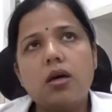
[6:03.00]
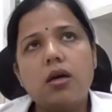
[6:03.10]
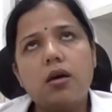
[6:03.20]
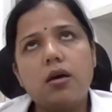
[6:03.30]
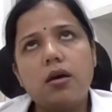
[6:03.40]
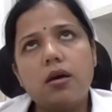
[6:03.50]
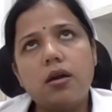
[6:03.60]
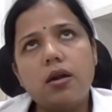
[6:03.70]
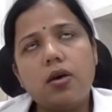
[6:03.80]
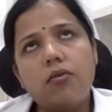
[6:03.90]

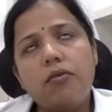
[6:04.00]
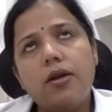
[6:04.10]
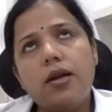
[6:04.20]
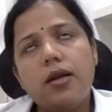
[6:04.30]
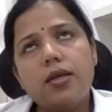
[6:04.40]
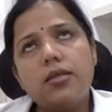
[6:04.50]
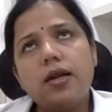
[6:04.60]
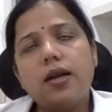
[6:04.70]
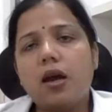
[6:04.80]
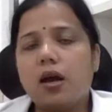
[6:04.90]
Now we will
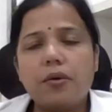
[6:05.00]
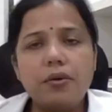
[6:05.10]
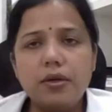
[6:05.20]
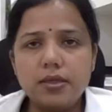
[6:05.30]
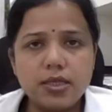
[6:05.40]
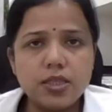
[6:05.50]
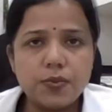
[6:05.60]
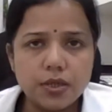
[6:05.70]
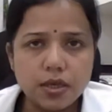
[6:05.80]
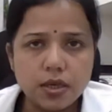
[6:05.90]
understand how the disease
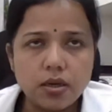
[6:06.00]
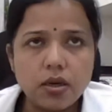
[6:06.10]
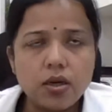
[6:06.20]
present.